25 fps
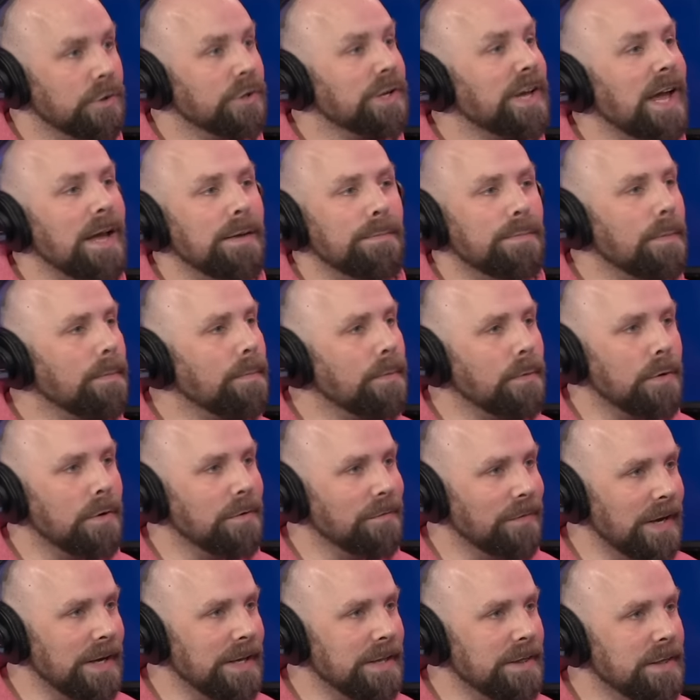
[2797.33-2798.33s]
capable
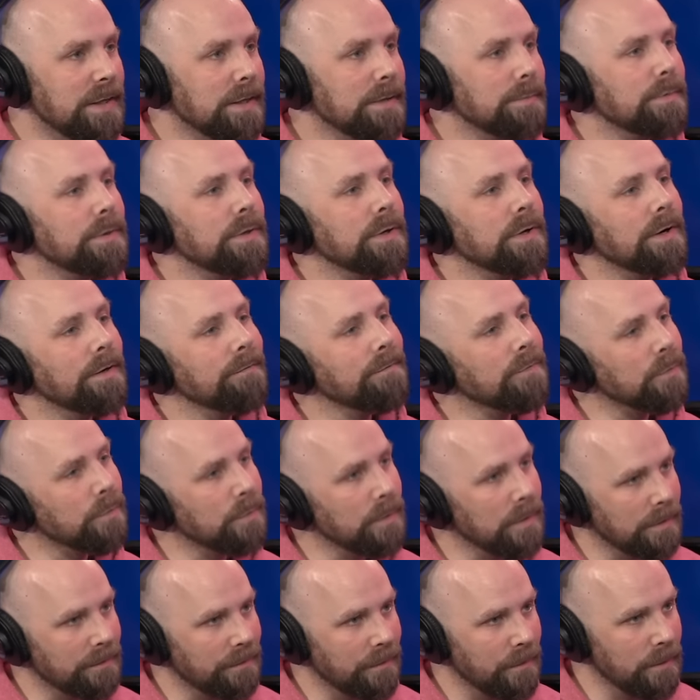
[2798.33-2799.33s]
of anything, but you're going to have to
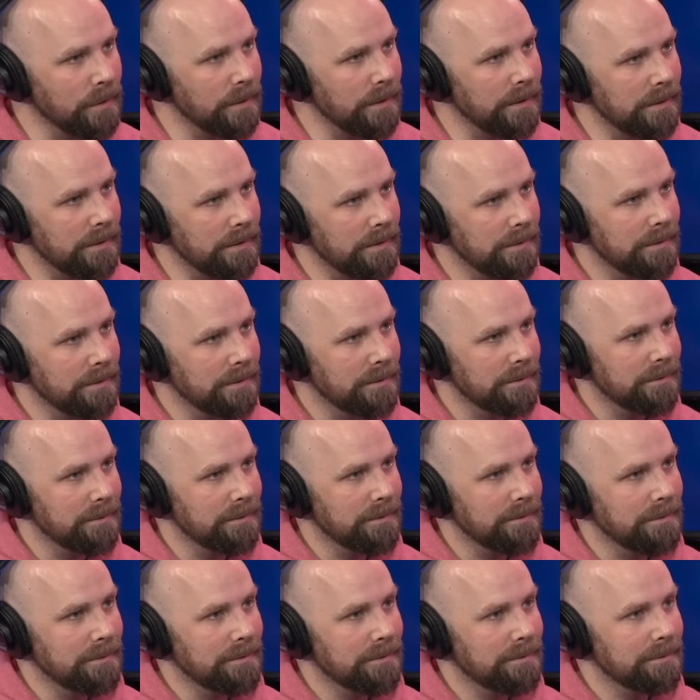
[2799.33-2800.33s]
work for it.
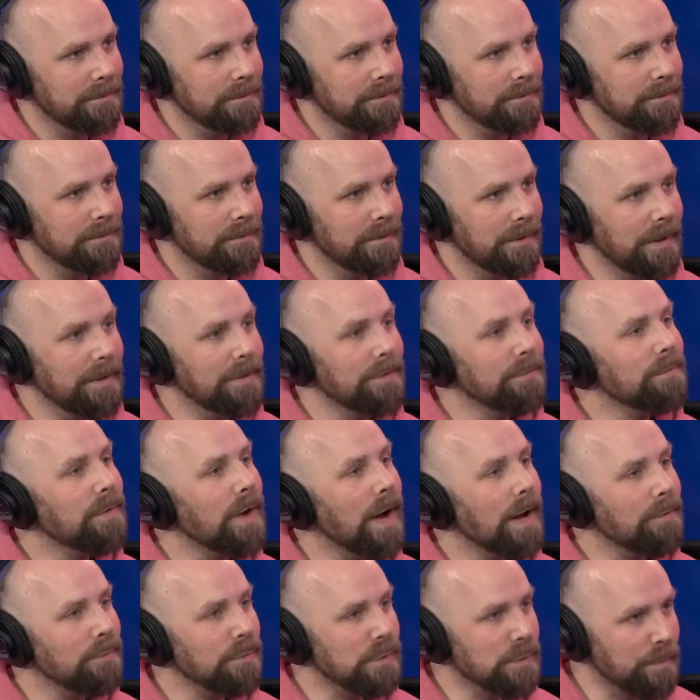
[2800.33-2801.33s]
And you've
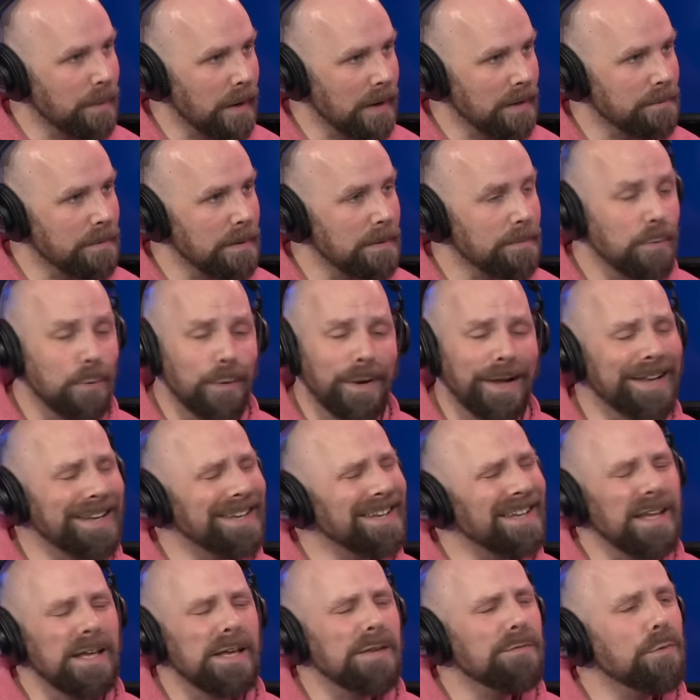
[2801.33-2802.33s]
got to respect people.
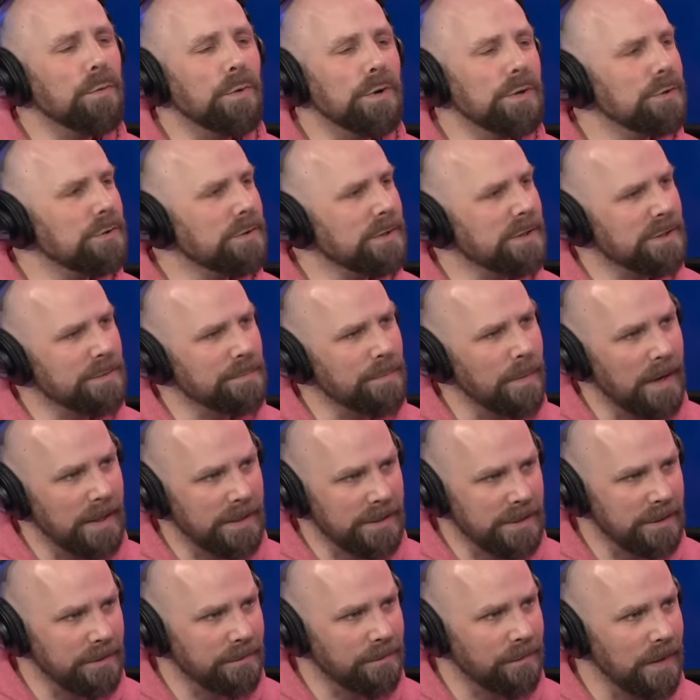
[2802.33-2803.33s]
And even when you can
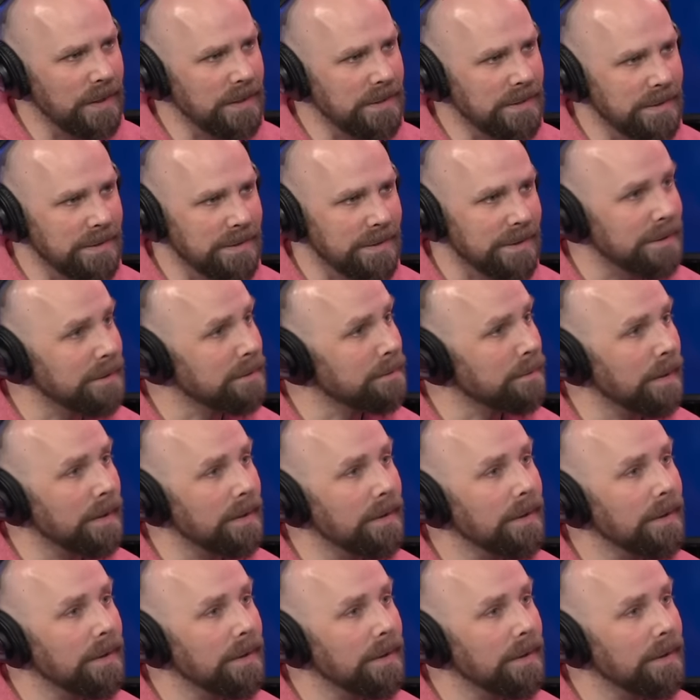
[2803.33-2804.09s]
smash their faces in, you better